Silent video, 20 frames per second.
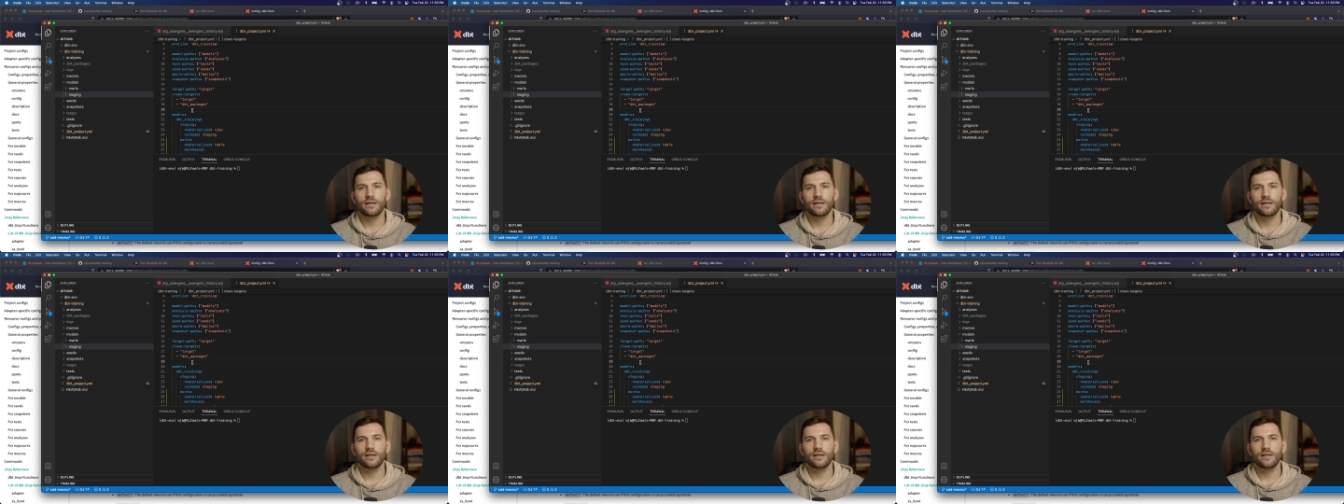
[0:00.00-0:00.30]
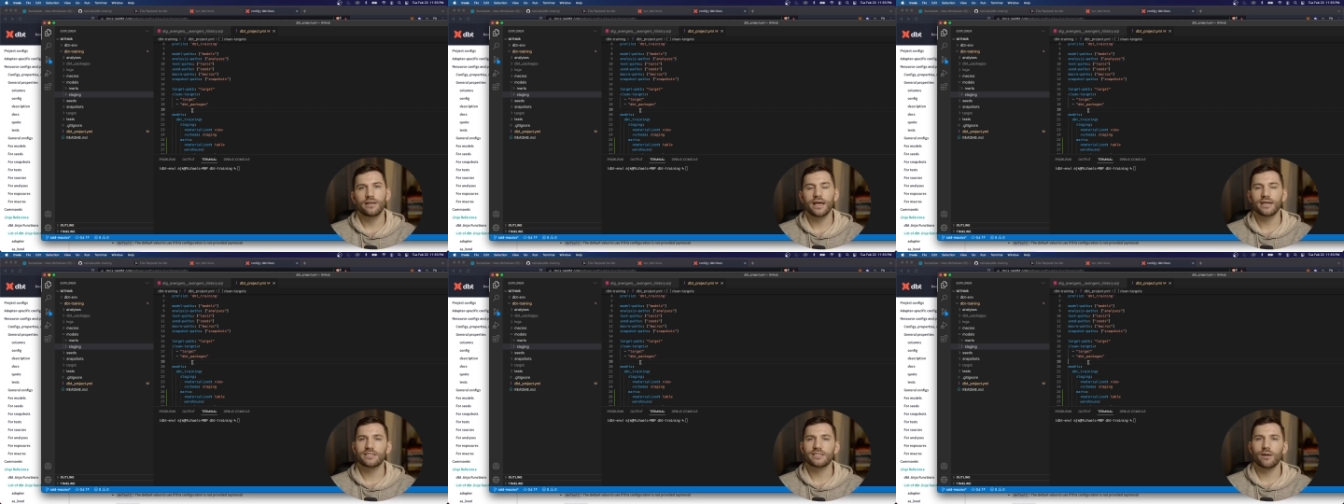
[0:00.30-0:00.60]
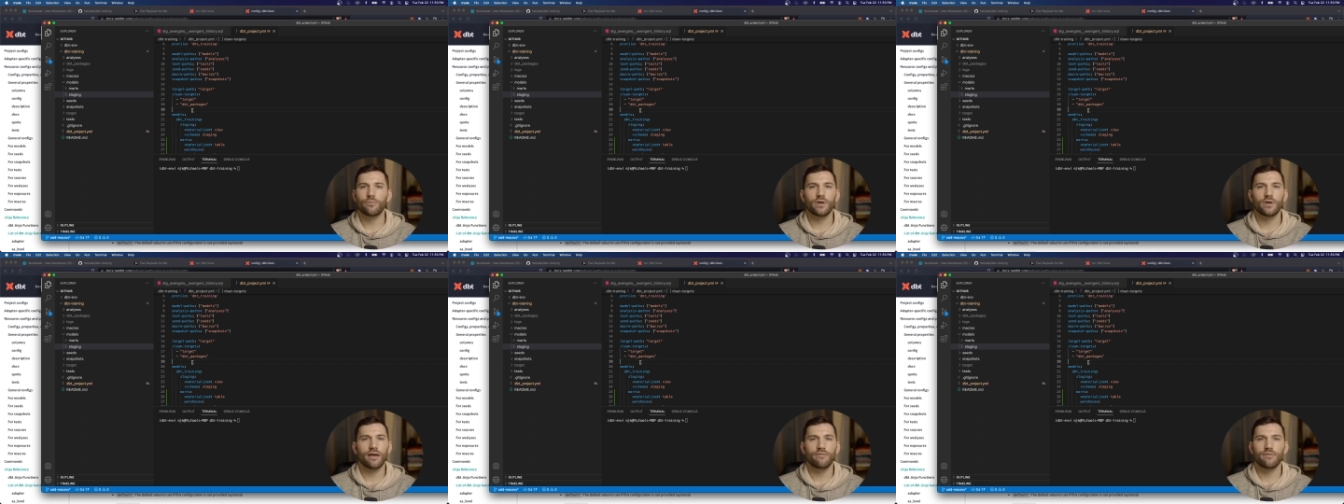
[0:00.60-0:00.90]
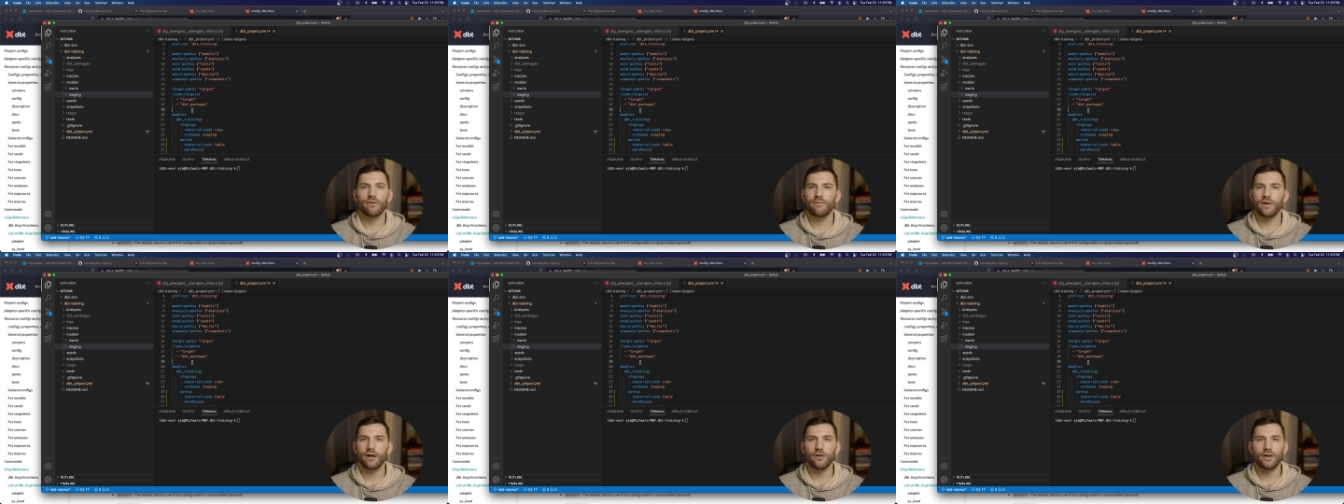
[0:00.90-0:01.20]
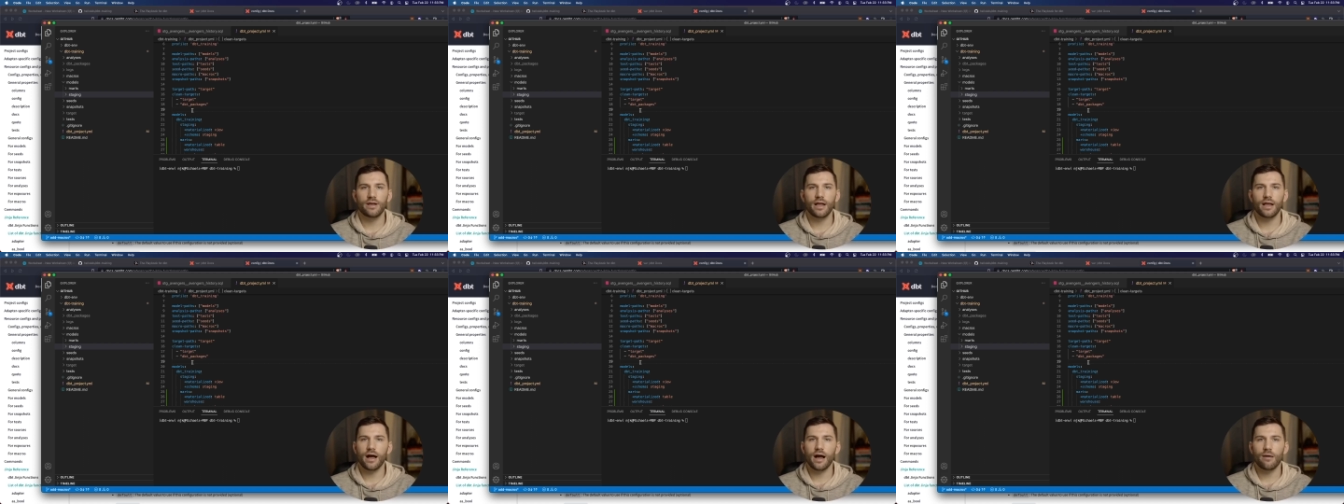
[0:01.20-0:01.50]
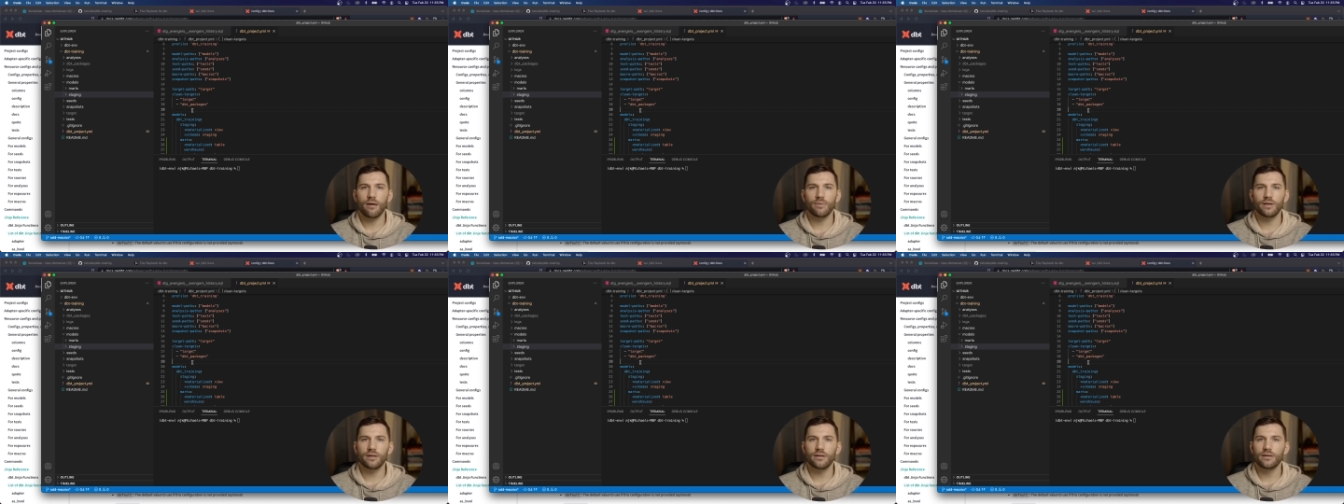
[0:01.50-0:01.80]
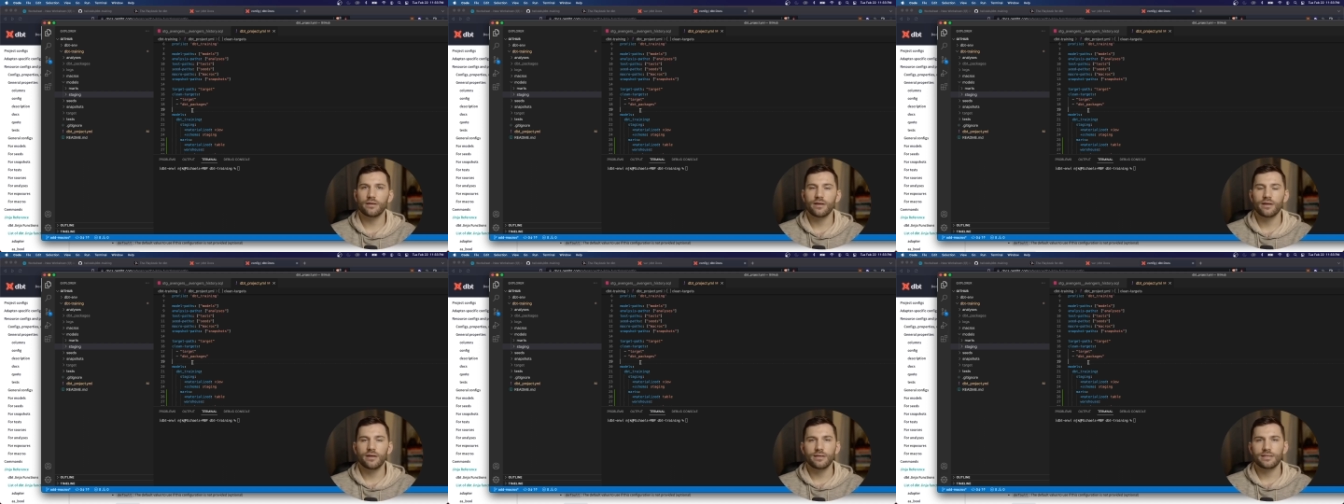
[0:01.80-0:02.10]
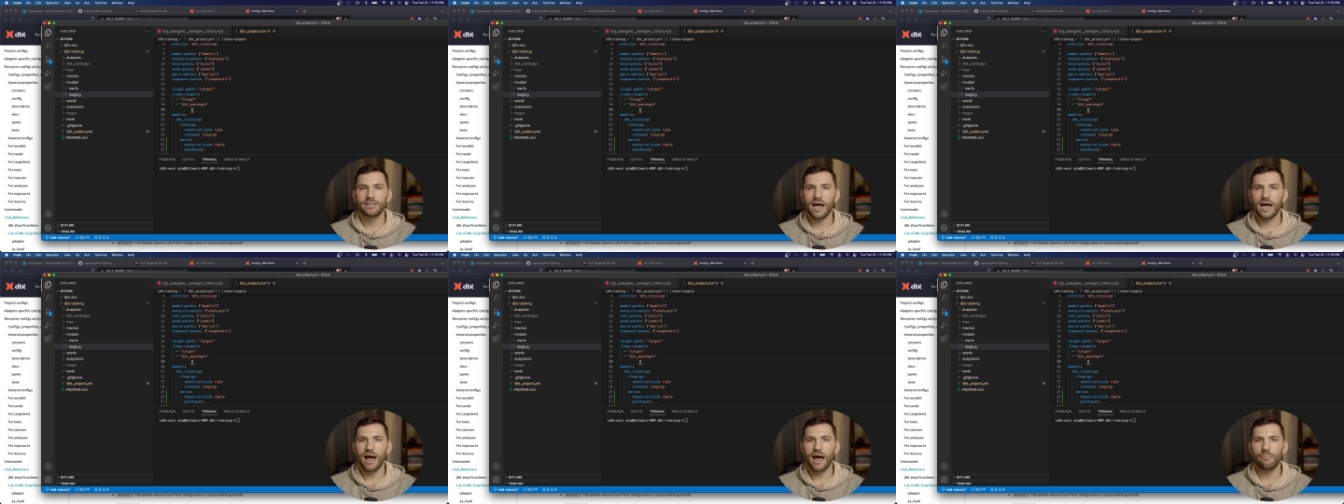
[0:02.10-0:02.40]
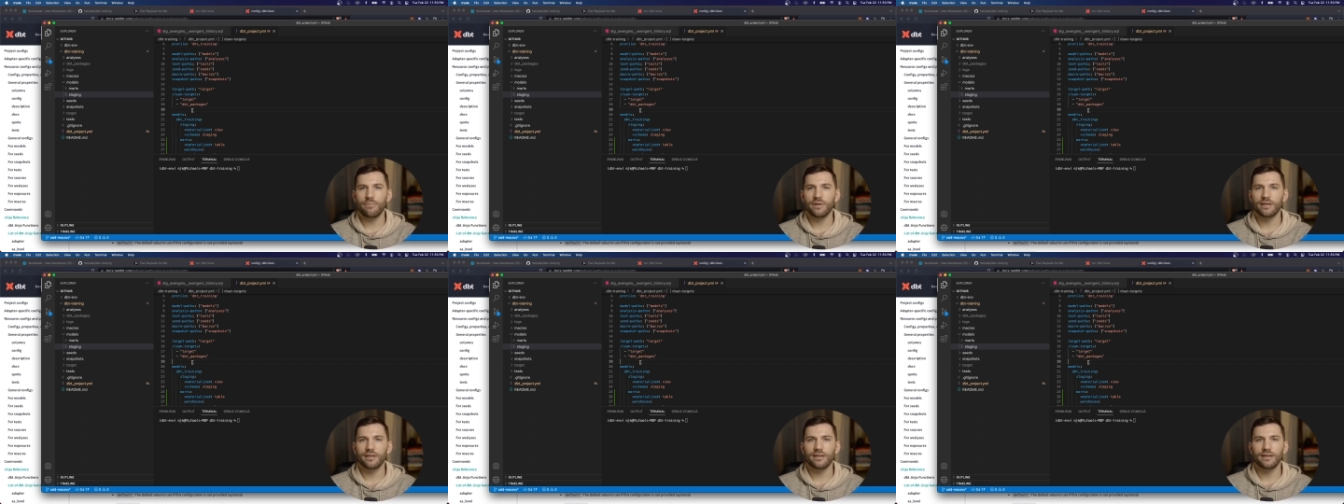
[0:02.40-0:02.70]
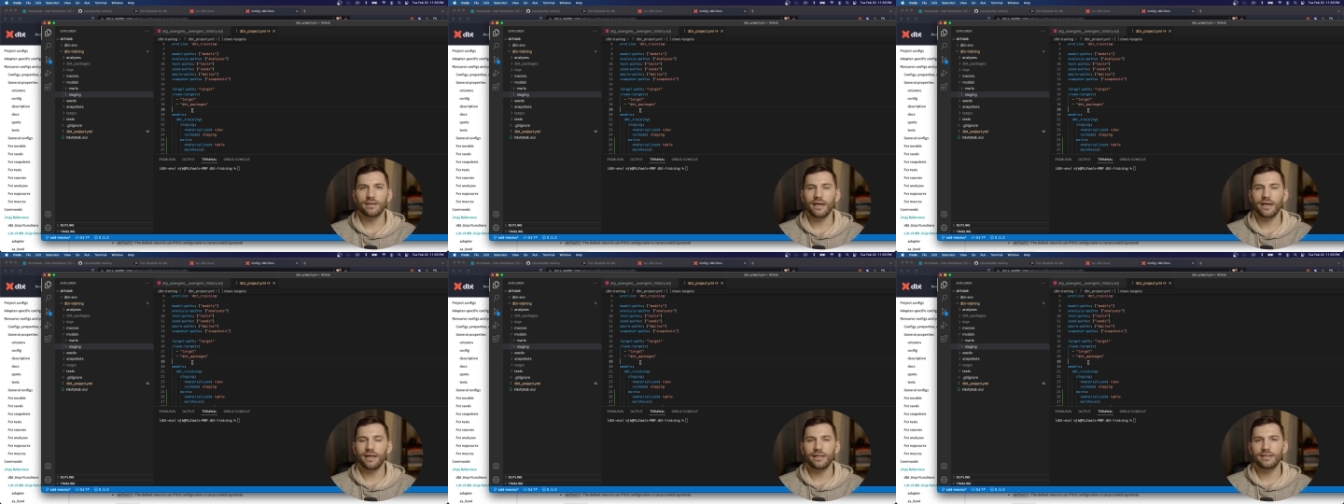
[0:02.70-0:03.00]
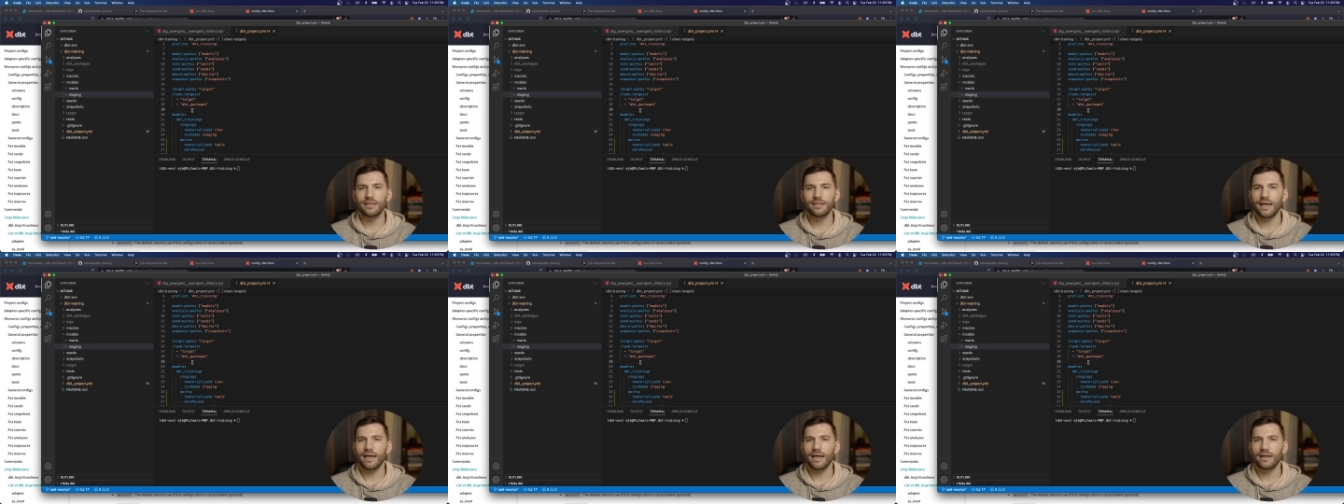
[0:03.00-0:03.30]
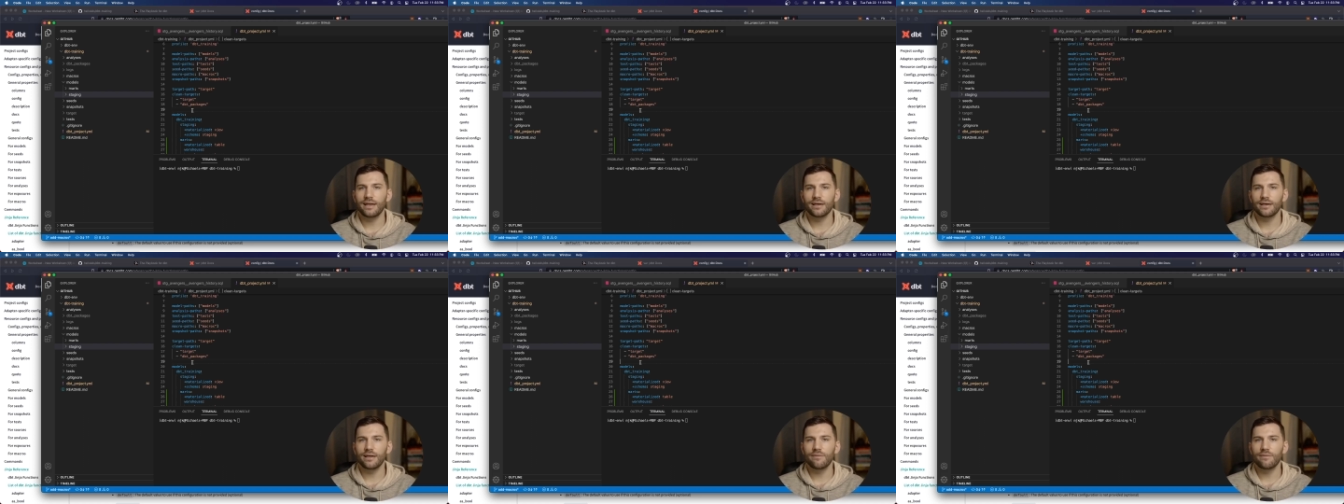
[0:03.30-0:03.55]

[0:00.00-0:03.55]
Next up, we have a very common topic in any data